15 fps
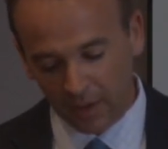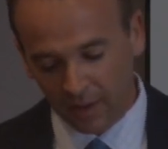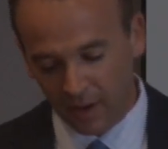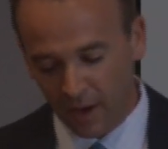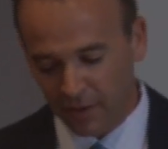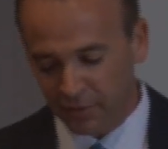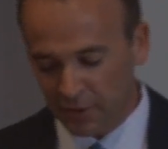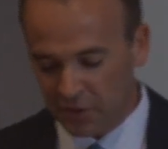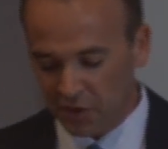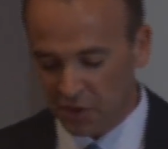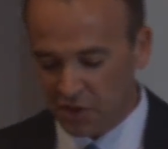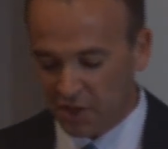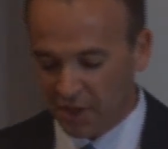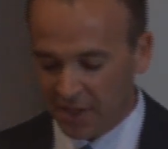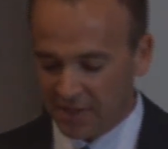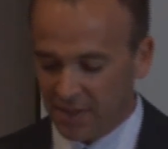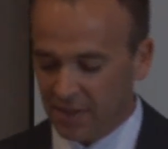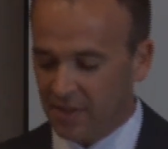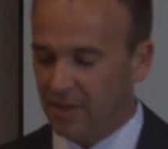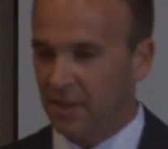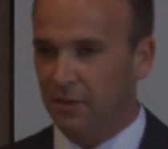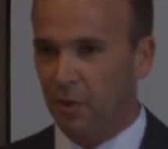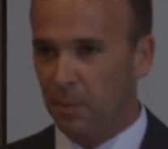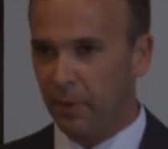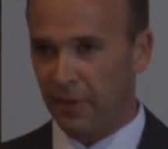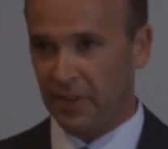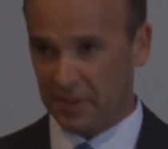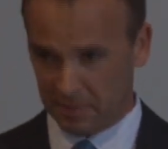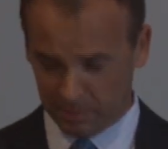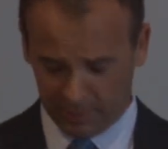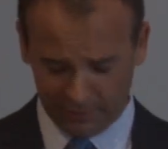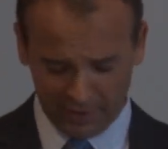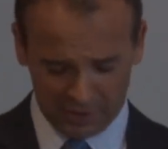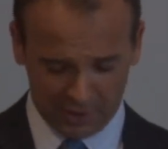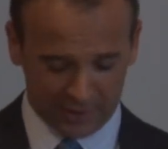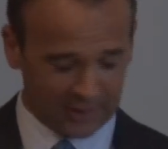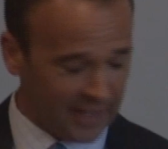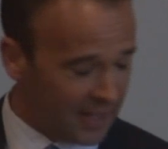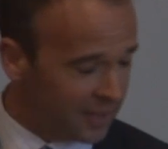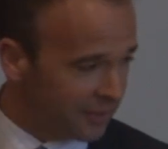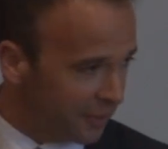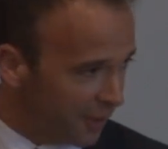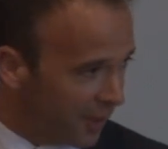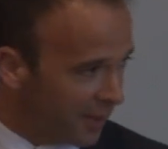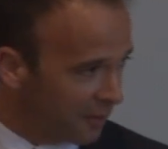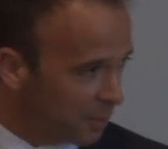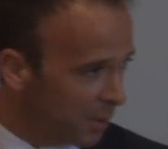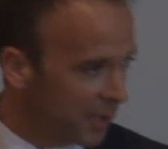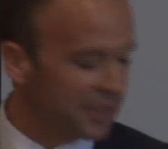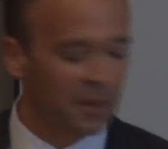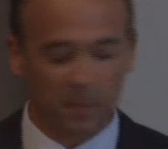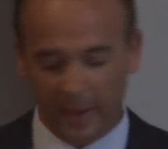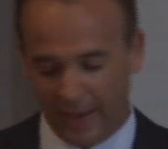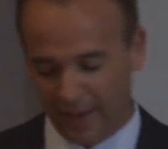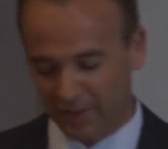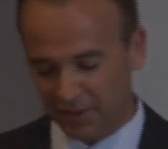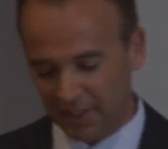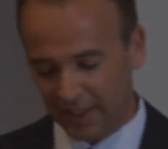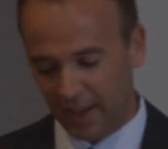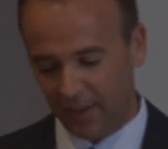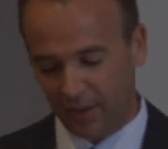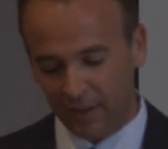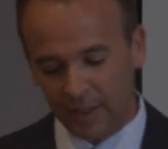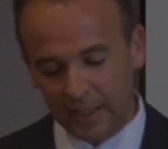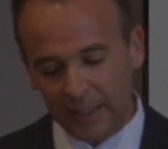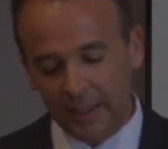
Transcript: conference on justice and for Professor Glenn for kind of putting the panel together.